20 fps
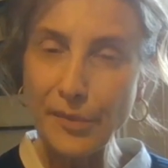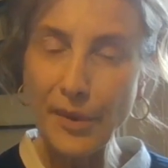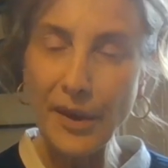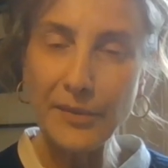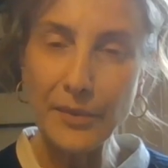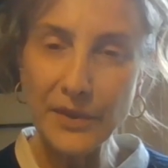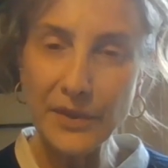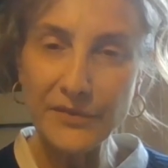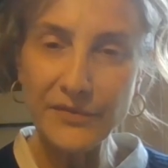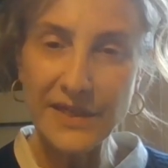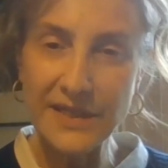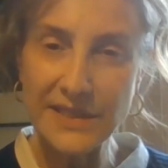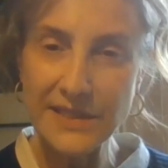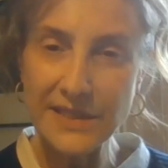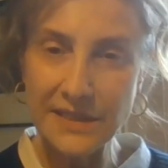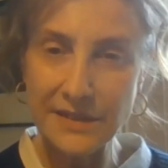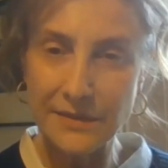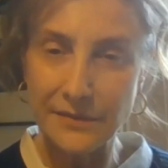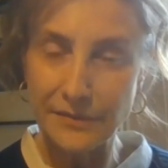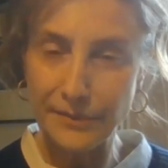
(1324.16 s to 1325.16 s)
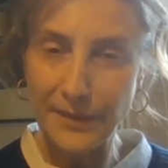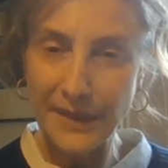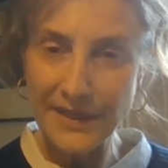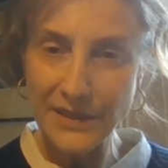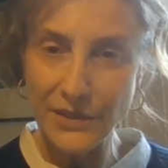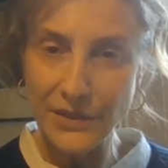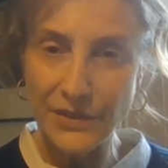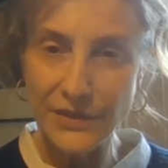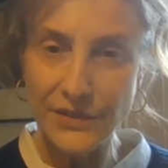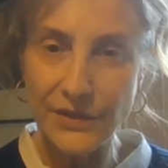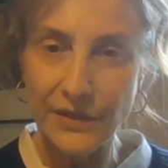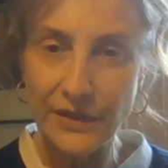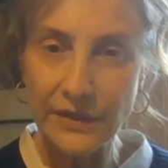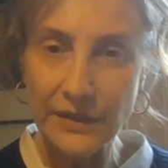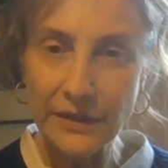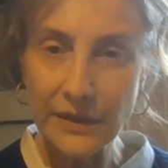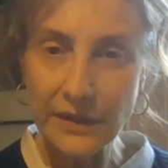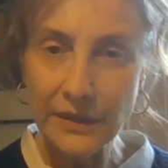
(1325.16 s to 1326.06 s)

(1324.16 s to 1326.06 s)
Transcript: to buy one of these pictures,